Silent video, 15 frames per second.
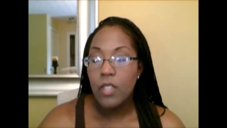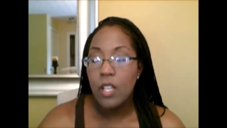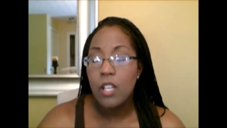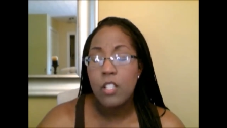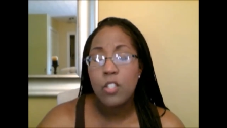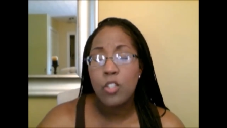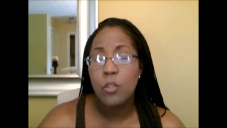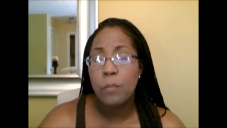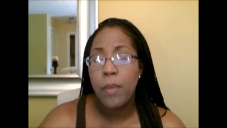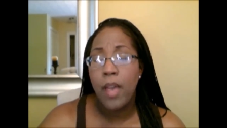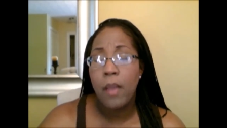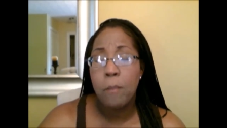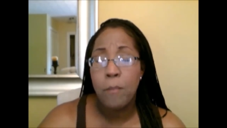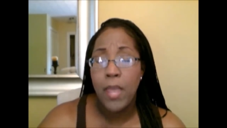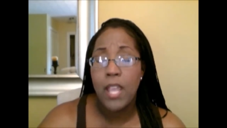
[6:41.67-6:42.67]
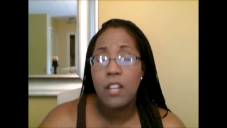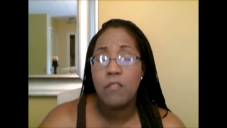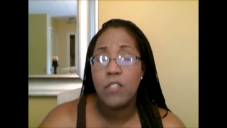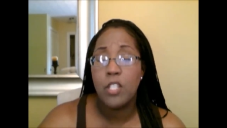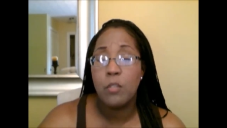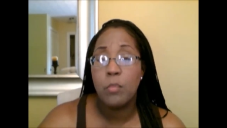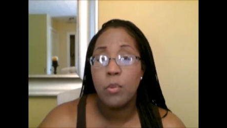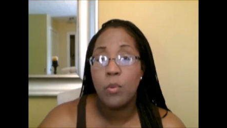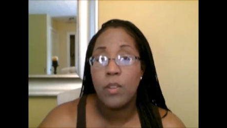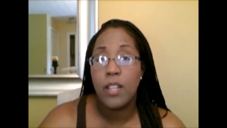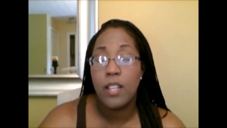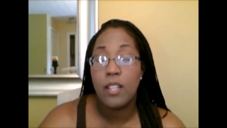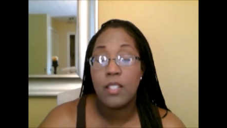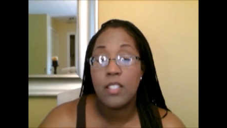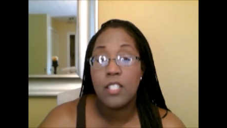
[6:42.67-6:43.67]
Also, paid
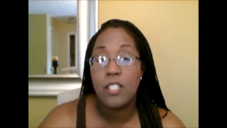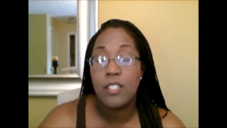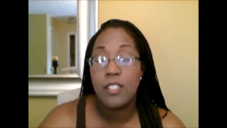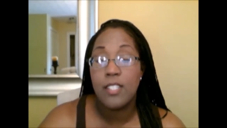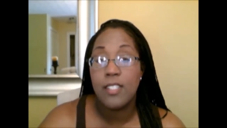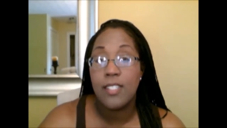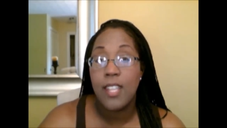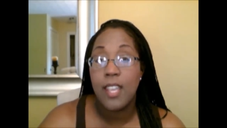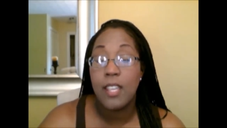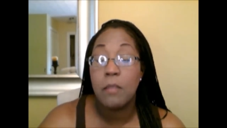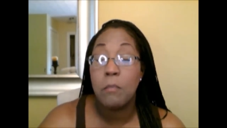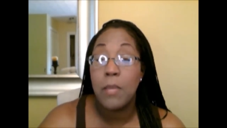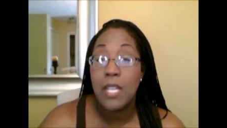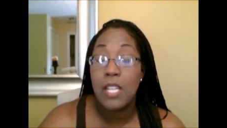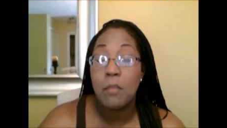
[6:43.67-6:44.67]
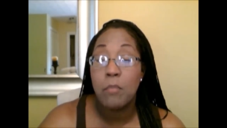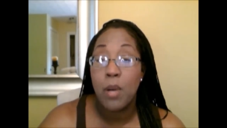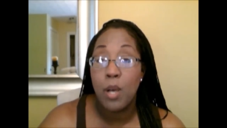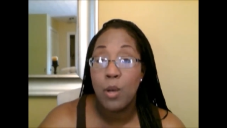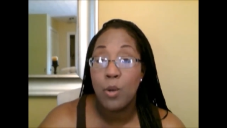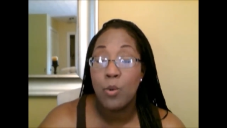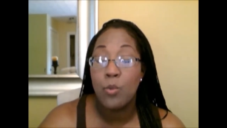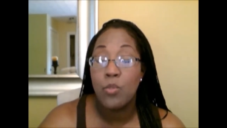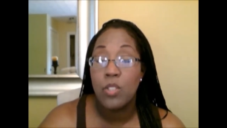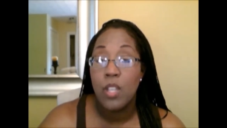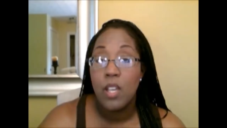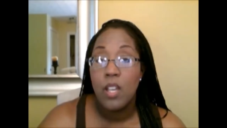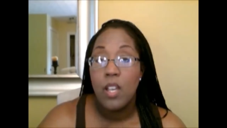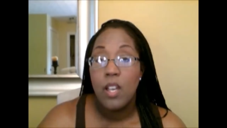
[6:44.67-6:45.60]
viewpoint just to take mini polls.